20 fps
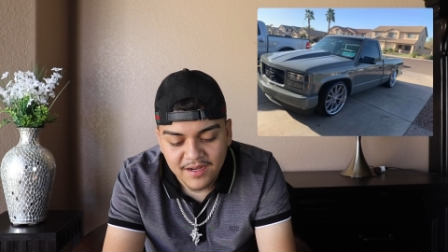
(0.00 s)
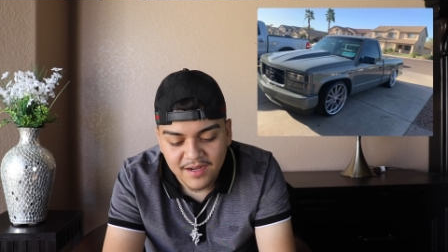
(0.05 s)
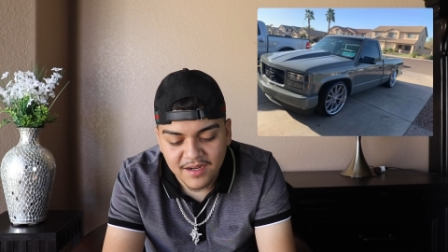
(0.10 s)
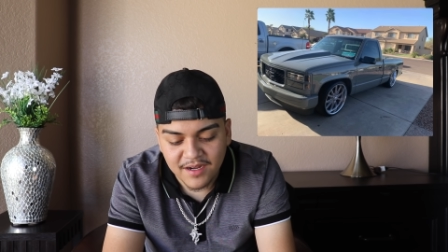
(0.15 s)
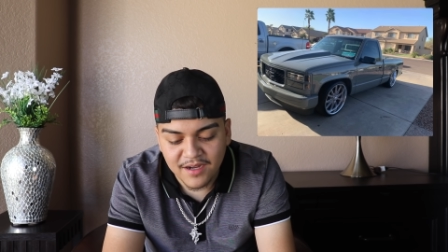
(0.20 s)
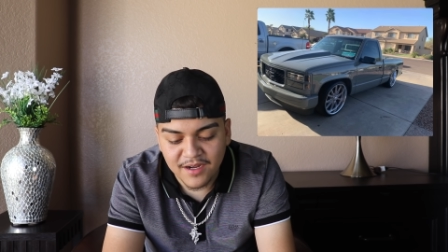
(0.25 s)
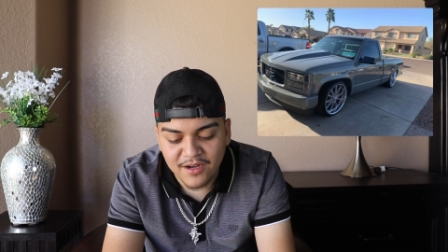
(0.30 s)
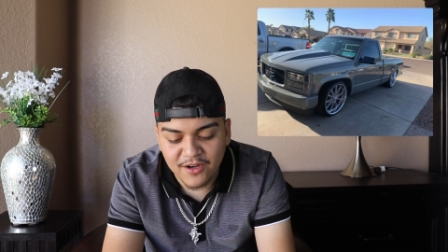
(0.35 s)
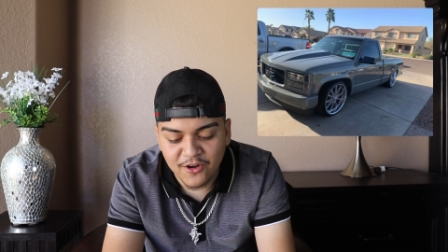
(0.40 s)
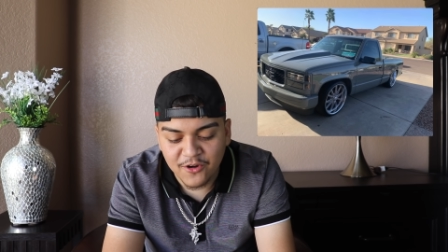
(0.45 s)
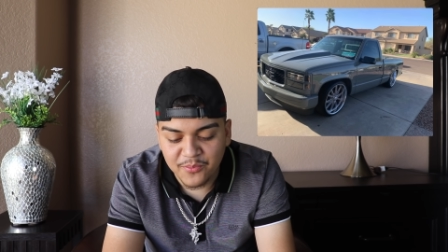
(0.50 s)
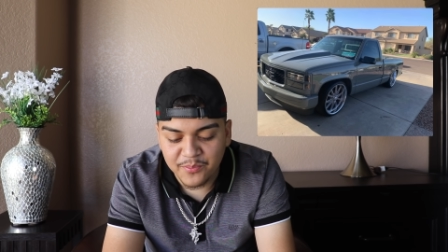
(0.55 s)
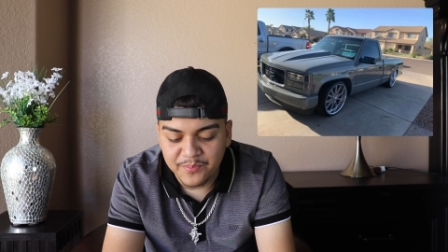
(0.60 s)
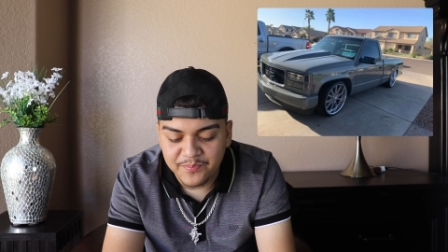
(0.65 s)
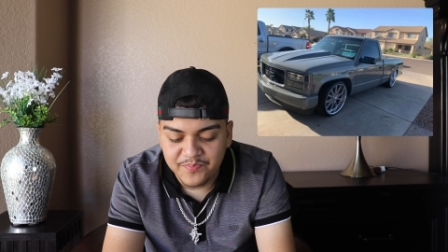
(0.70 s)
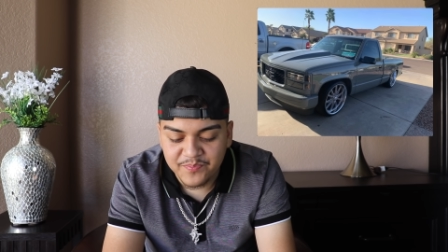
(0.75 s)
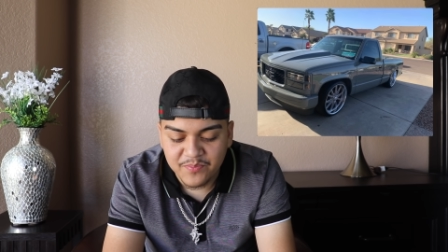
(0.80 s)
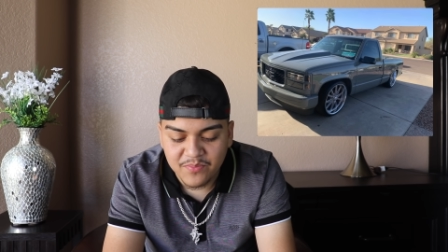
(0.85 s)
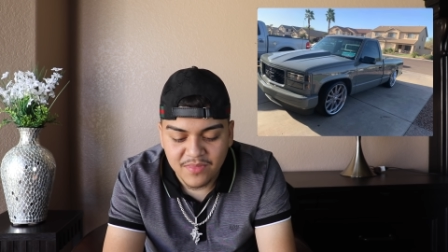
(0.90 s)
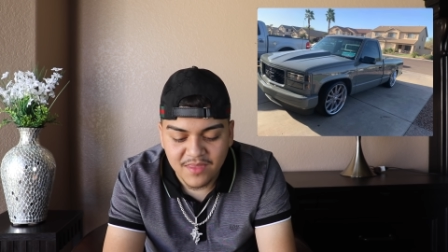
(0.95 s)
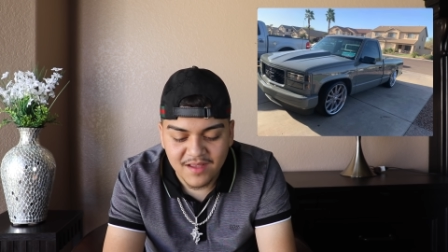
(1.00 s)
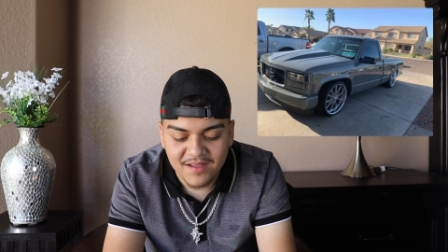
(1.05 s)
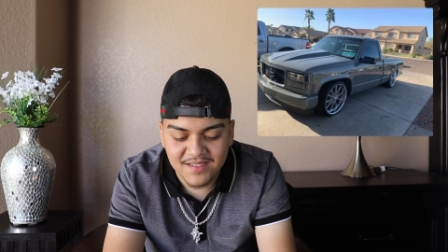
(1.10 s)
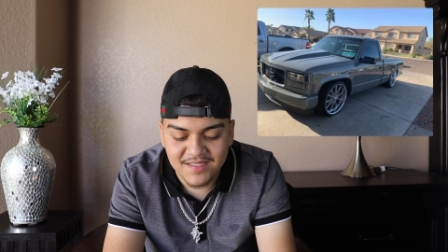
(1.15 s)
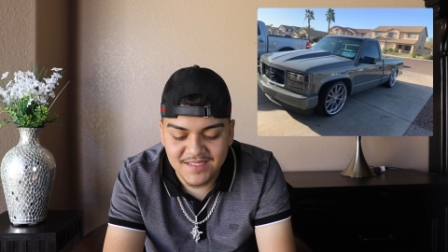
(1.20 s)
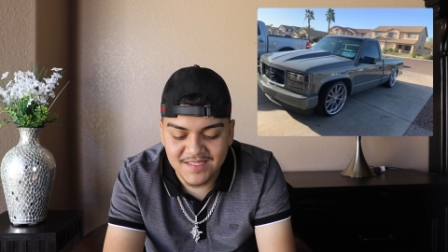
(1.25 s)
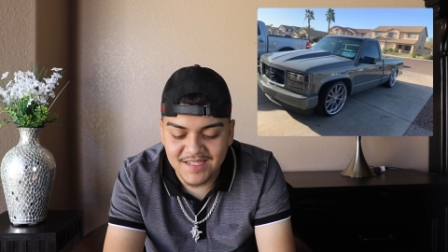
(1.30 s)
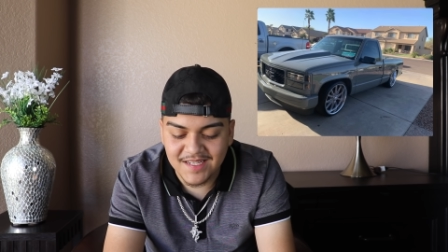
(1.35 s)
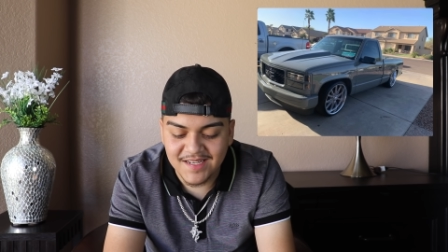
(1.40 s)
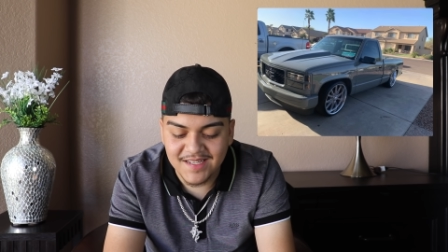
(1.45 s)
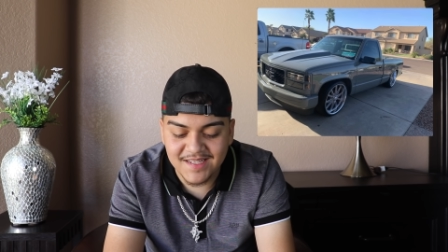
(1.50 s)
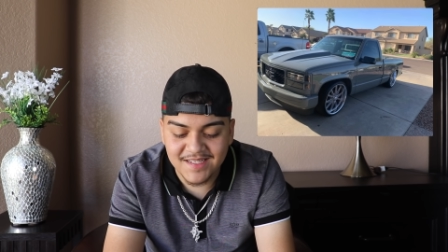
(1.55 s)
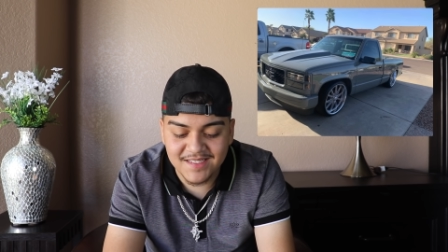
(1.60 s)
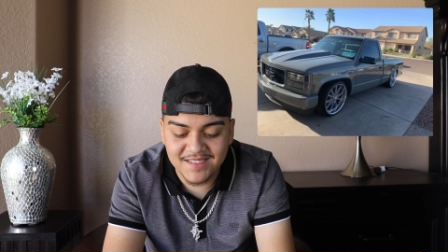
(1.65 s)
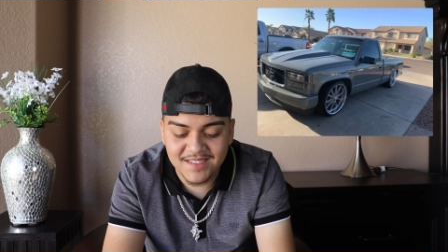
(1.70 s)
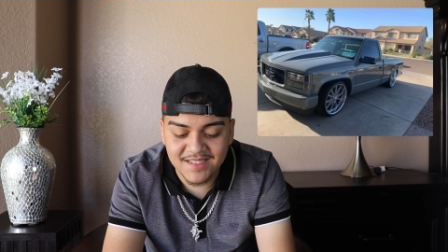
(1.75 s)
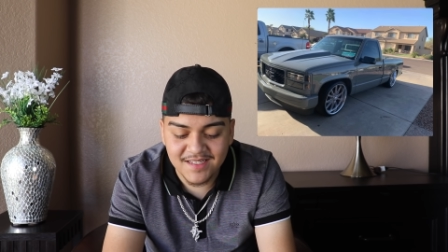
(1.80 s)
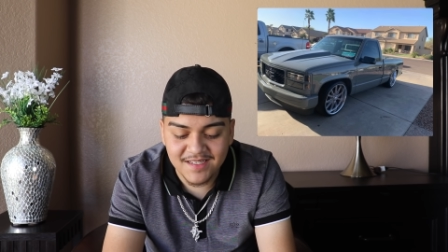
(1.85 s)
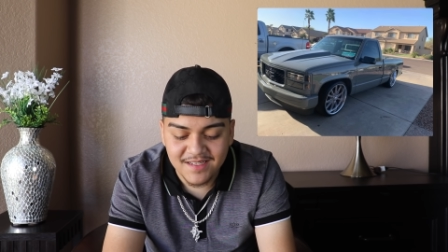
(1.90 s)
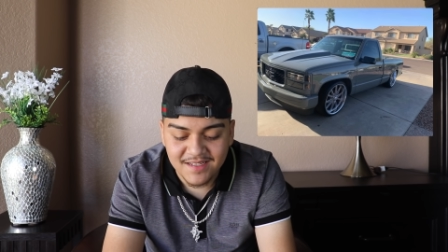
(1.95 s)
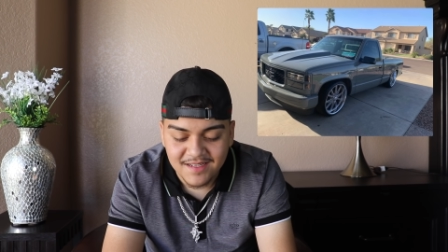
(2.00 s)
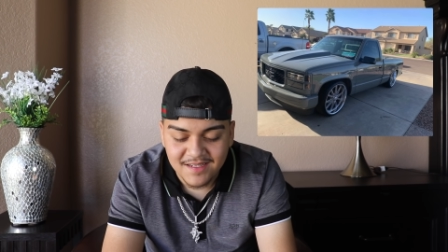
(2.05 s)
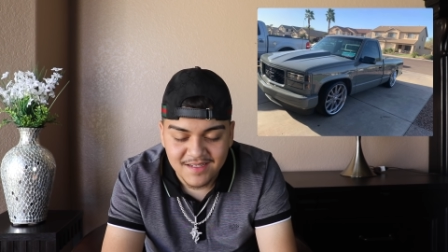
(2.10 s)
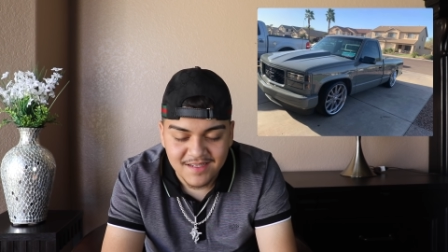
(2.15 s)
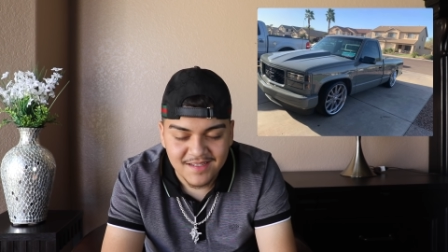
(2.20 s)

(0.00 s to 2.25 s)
Um, this is an easy,